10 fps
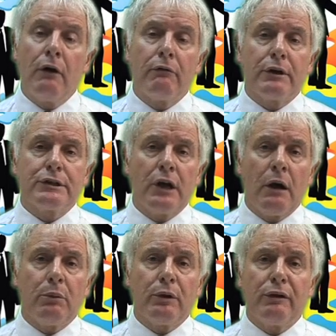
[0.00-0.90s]
For
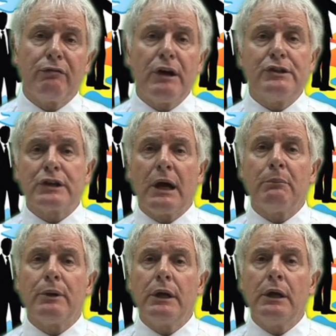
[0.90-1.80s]
example, the French
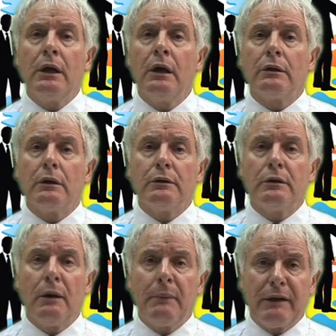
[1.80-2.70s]
company that
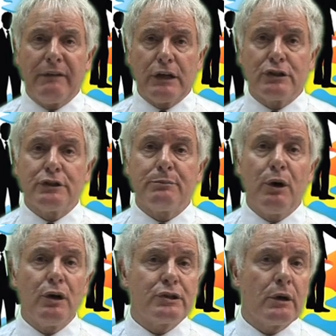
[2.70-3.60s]
manufactures
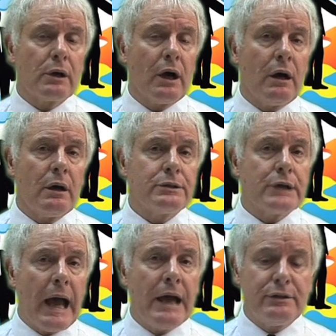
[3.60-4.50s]
Peugeot cars
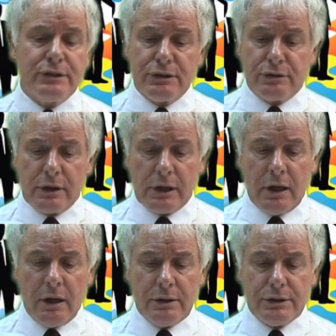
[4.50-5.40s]
and Citroën
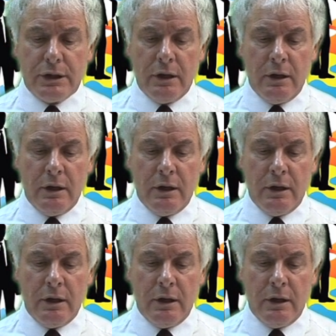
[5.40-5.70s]
cars,